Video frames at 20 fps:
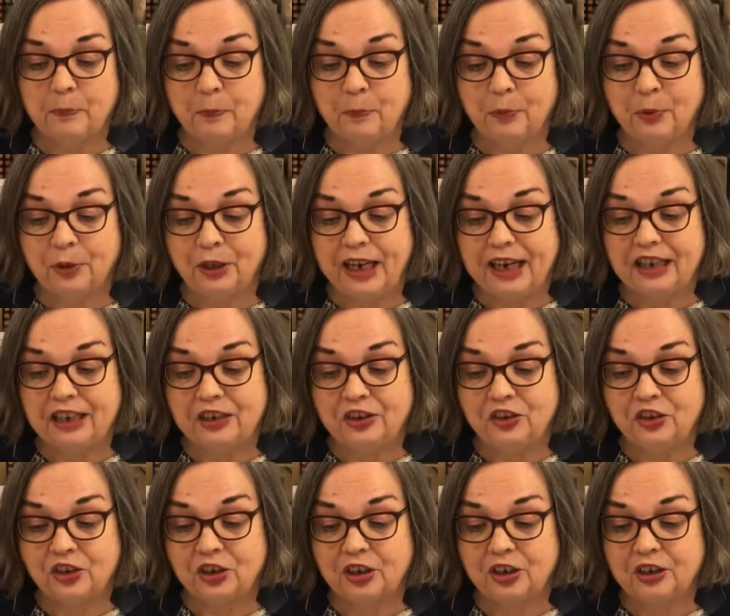
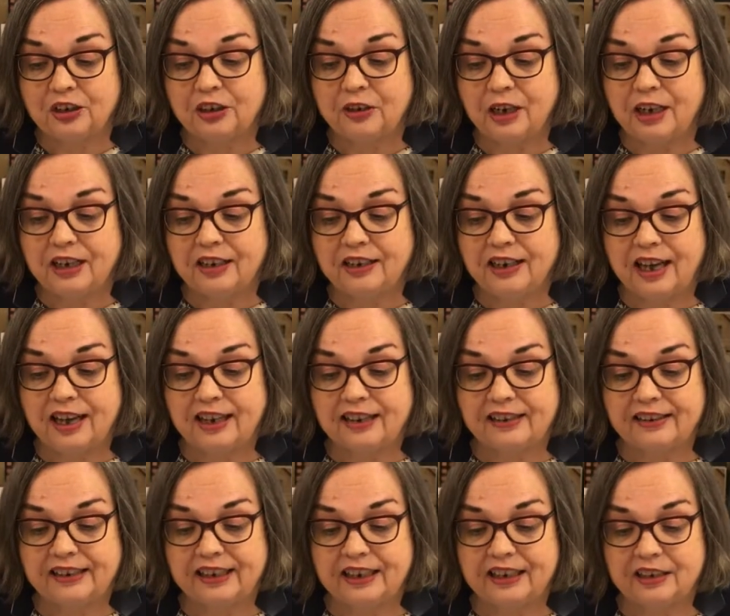Blanche
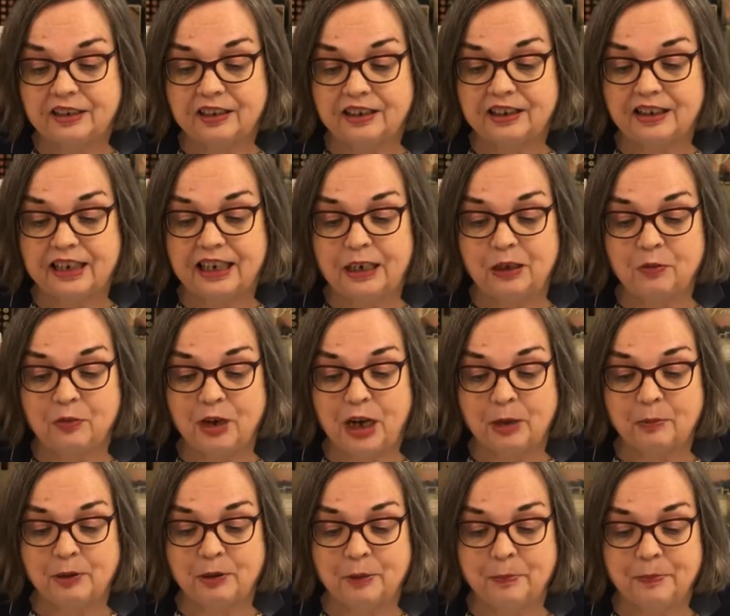Gosnell and
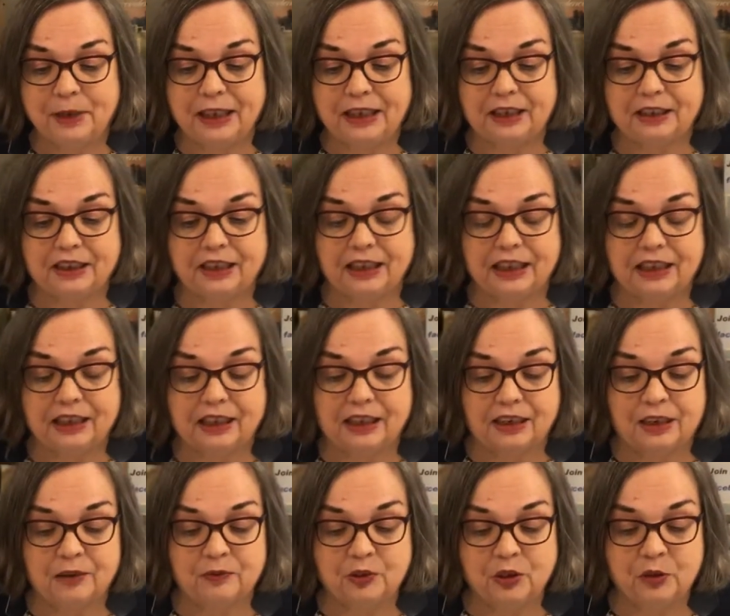Robert Bailey
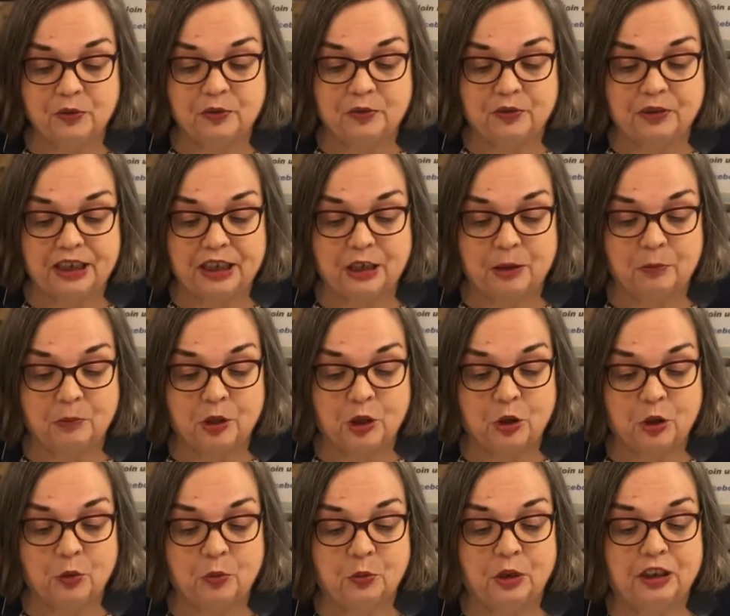of New Freedom
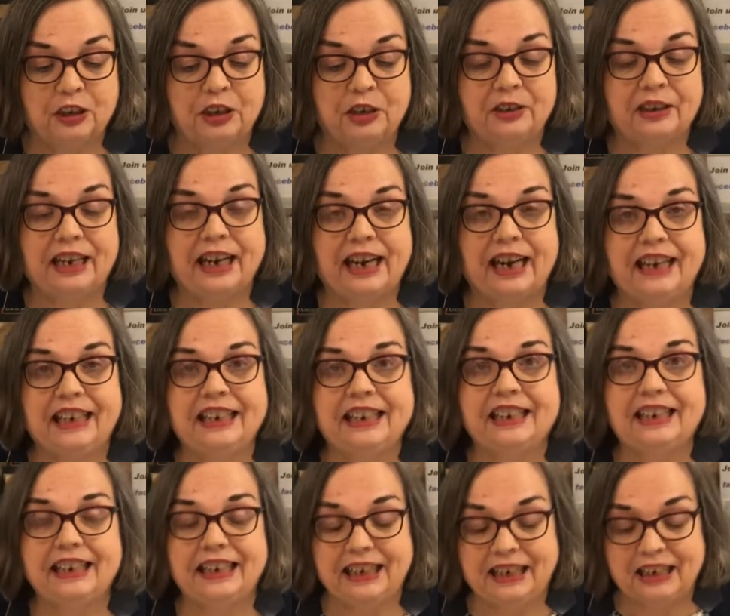were
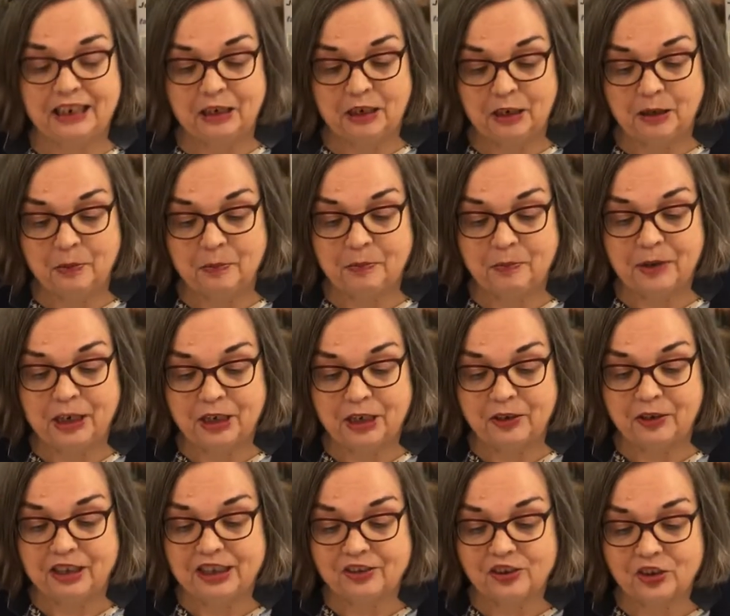united in
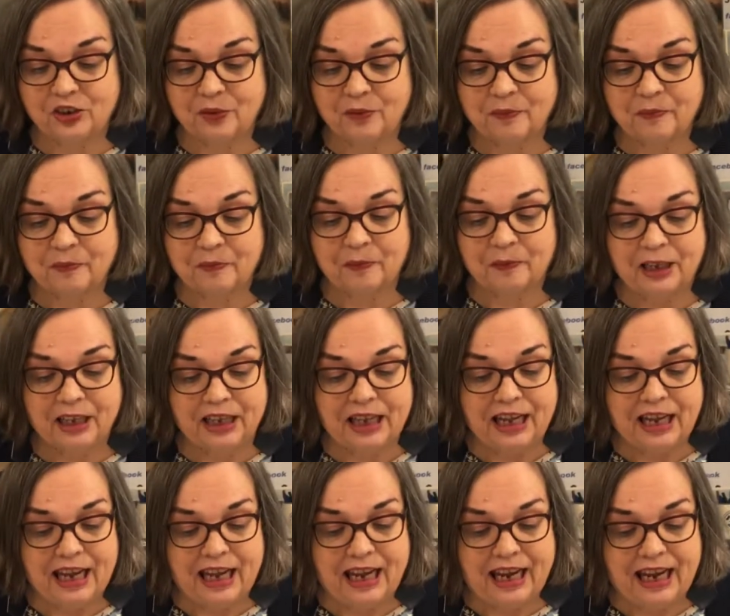marriage.
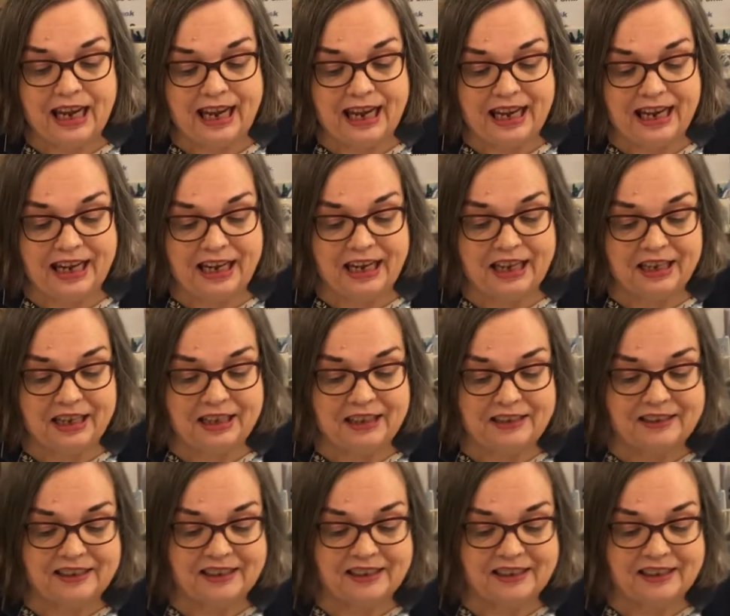And